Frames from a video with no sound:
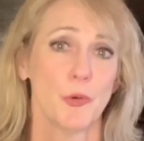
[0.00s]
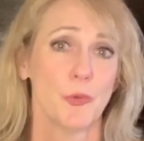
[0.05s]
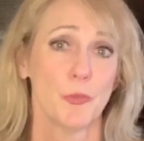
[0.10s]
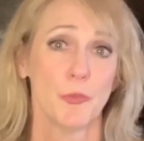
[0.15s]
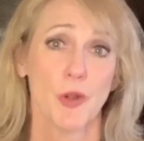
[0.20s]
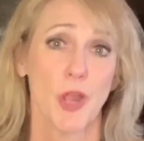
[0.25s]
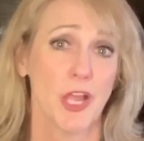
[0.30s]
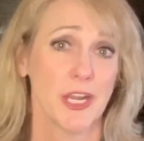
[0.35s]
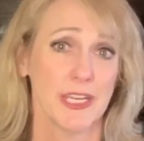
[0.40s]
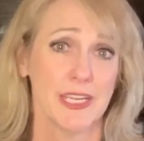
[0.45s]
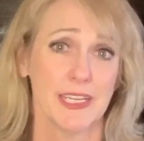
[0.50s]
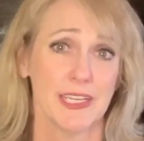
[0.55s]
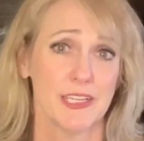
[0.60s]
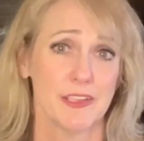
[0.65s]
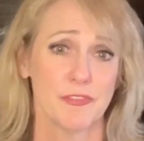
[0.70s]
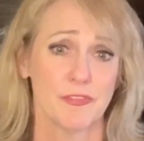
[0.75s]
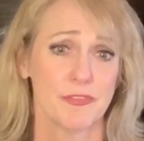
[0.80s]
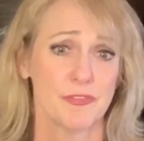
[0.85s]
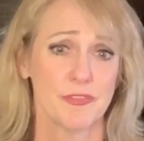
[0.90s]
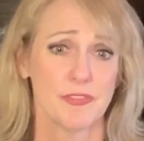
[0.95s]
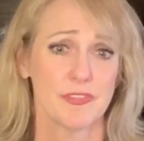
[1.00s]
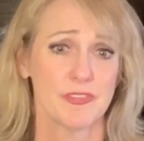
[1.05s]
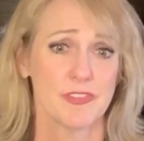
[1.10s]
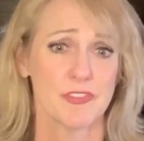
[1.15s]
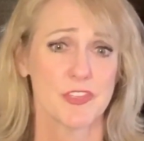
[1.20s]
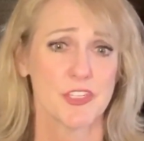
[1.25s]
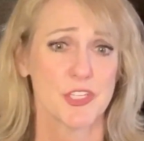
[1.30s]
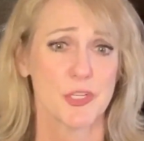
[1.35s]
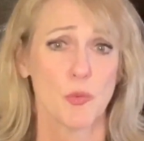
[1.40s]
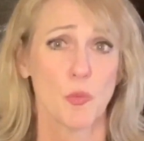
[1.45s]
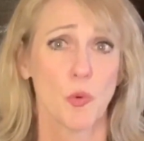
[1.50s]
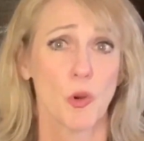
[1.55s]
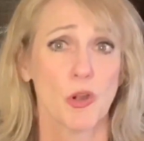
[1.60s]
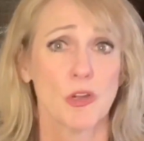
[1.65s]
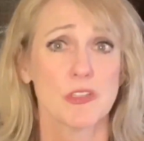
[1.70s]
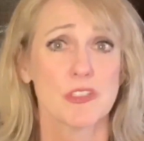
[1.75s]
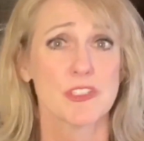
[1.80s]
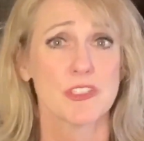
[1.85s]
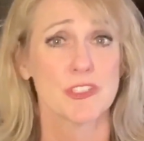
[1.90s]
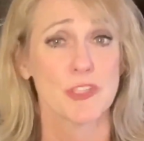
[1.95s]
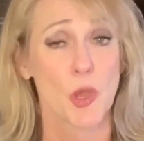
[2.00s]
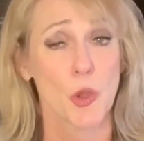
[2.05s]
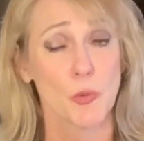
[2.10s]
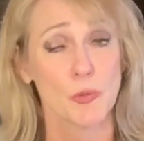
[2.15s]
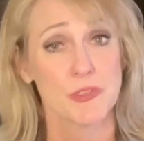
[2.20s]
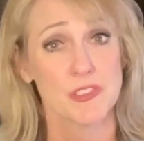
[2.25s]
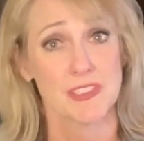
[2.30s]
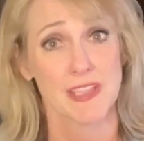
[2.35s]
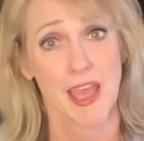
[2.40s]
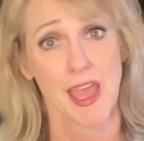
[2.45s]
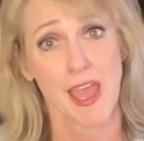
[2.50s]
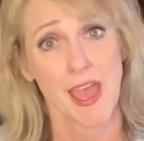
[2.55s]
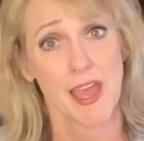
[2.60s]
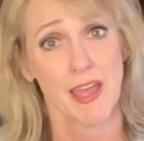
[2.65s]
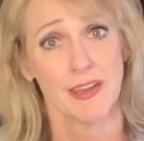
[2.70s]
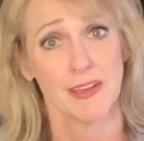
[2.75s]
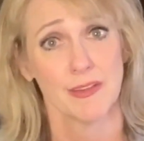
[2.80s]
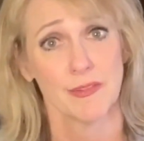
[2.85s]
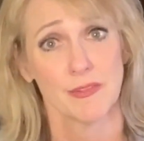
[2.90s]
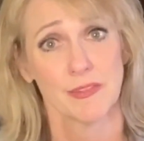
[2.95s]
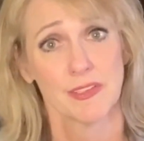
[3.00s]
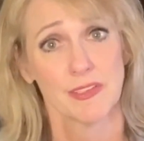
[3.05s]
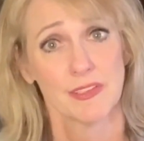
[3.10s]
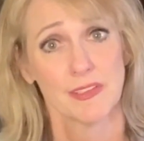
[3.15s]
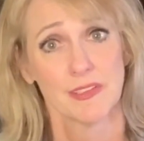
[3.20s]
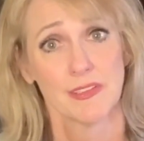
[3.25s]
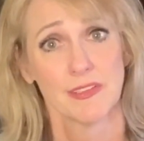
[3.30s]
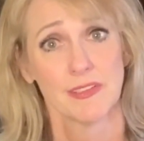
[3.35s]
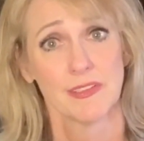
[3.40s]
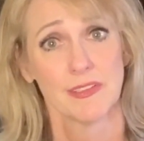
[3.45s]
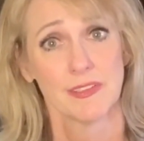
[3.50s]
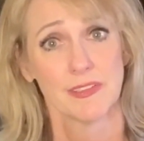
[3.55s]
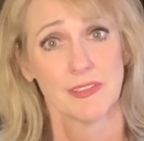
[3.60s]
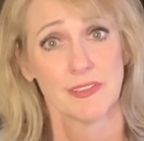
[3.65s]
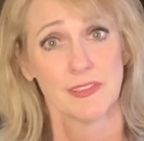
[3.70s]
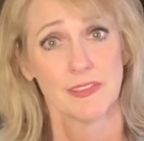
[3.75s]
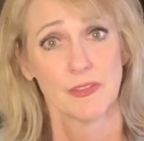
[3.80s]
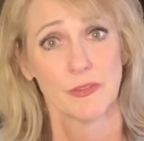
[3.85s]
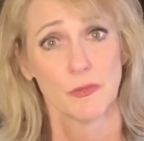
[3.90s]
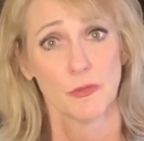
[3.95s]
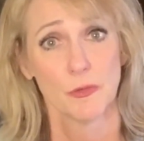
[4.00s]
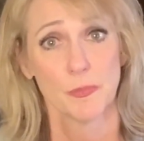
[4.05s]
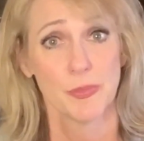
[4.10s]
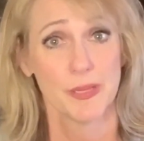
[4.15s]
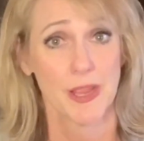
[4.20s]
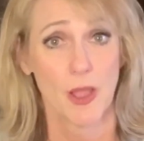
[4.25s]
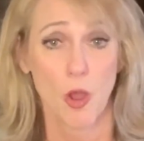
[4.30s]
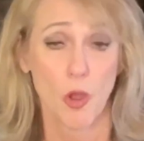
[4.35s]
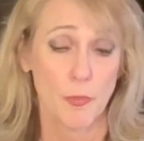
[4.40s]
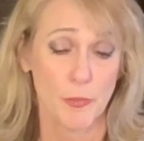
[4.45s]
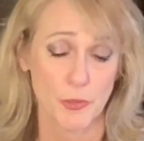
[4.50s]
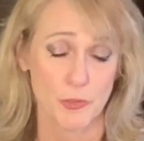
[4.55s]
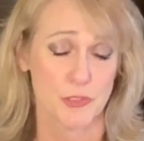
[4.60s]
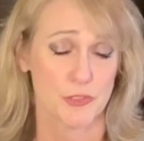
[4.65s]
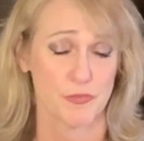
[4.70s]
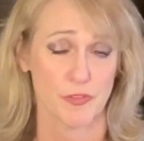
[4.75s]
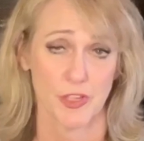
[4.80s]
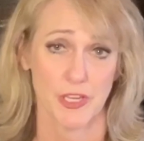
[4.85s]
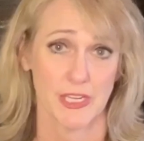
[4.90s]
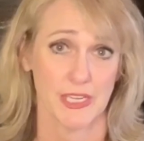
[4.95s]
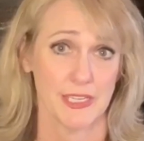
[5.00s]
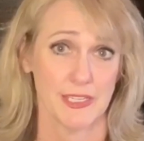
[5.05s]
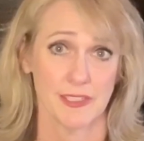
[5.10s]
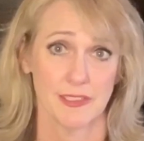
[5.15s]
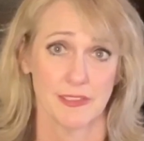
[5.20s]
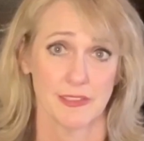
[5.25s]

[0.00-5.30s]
runny. If she weren't so sad, it would be almost funny.